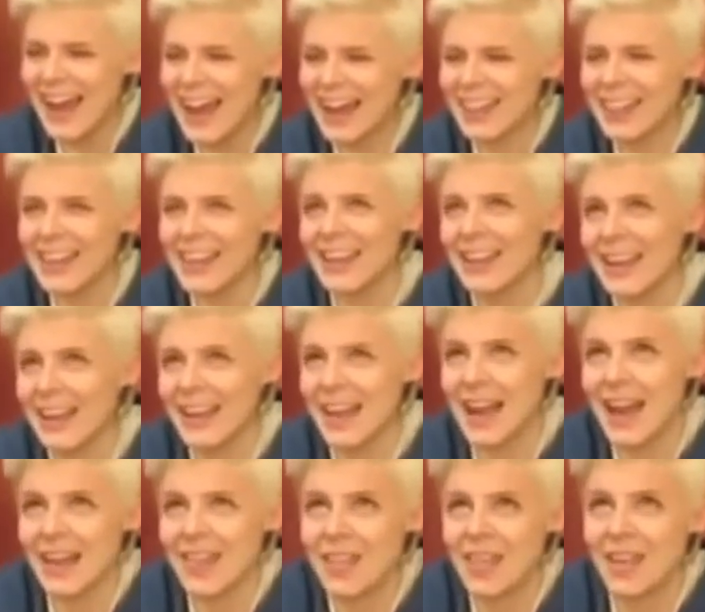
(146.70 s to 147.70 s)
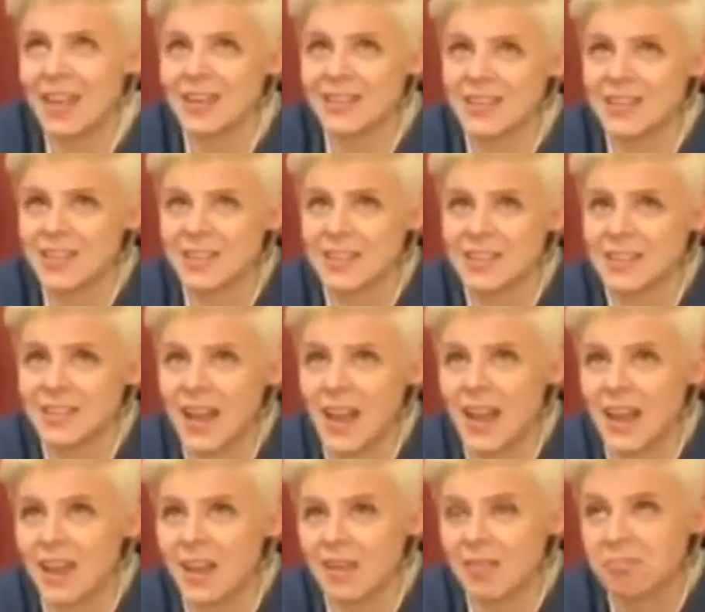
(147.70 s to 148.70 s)
I think it's just
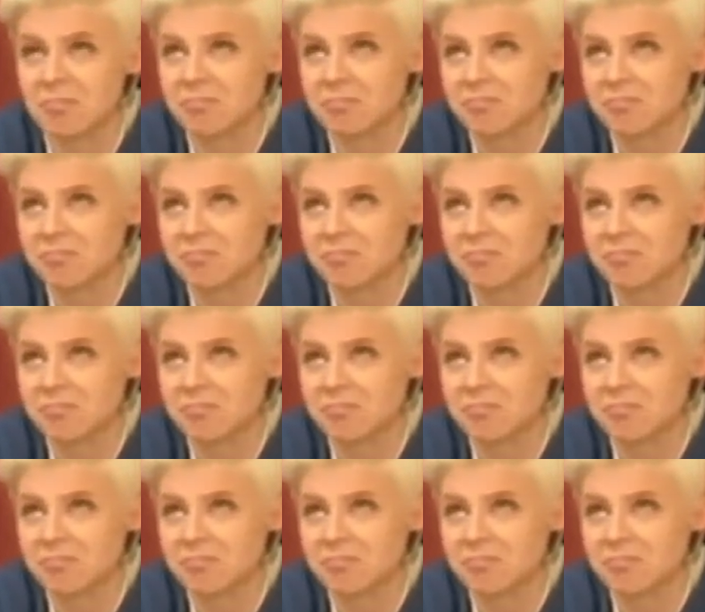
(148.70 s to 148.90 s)
like,